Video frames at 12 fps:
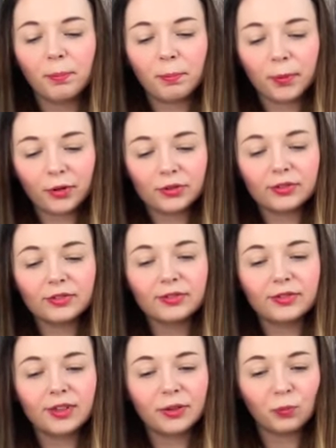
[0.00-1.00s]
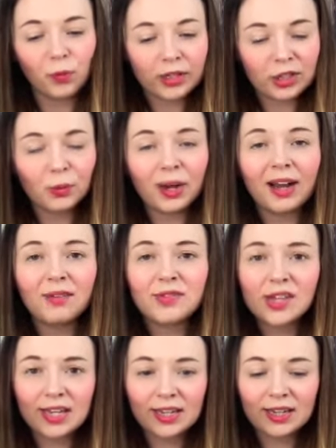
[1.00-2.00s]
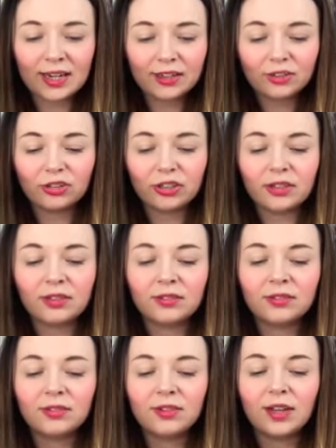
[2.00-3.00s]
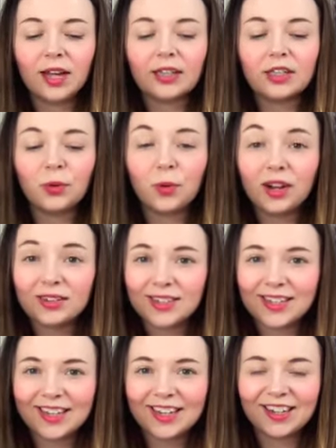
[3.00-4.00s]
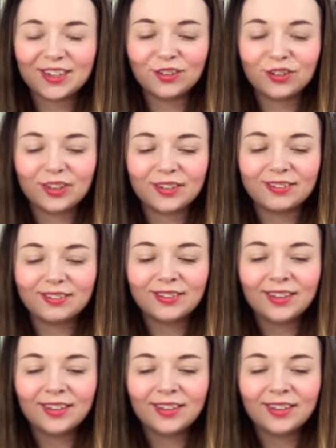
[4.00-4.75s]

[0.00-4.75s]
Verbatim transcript: But when you have taken action, and you are taking action